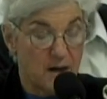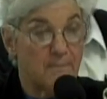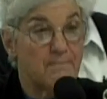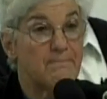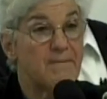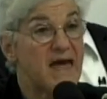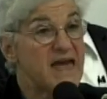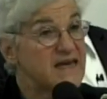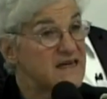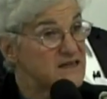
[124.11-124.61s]

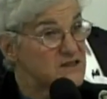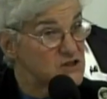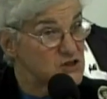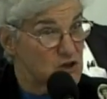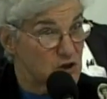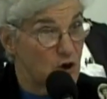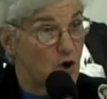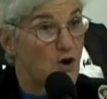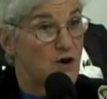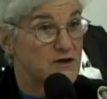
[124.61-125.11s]
Megan's
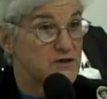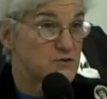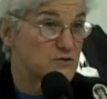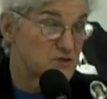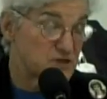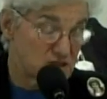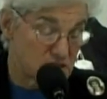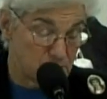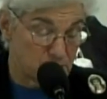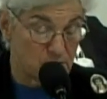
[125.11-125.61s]
laws, or
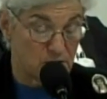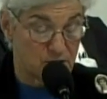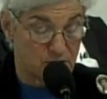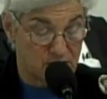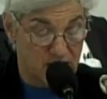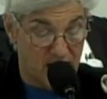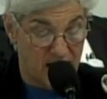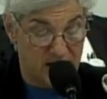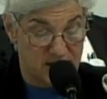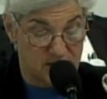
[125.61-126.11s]
similar
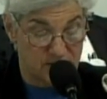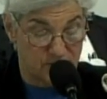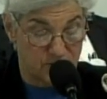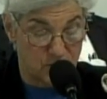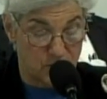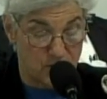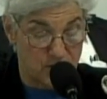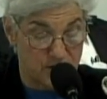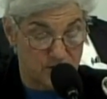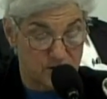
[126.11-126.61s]
kinds of
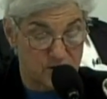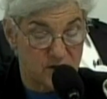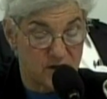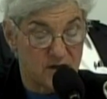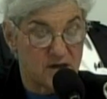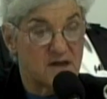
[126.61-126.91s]
laws,